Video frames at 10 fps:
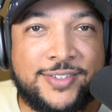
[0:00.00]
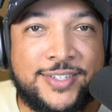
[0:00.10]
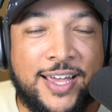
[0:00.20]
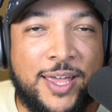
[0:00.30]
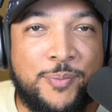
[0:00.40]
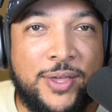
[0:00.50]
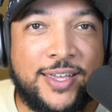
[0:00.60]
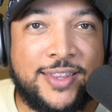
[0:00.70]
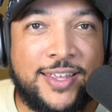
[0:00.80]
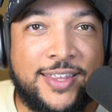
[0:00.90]
timing
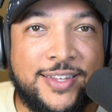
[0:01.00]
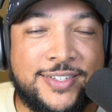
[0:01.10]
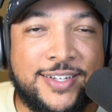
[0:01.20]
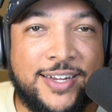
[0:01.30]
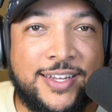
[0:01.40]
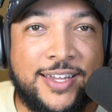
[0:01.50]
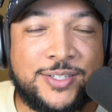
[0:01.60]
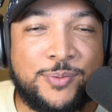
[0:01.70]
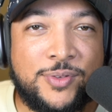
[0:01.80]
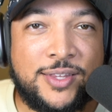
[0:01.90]
and the, and the sidekicks
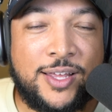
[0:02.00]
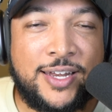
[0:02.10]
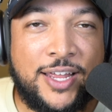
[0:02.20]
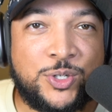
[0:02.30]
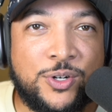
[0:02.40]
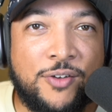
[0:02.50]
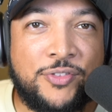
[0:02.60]
of nature of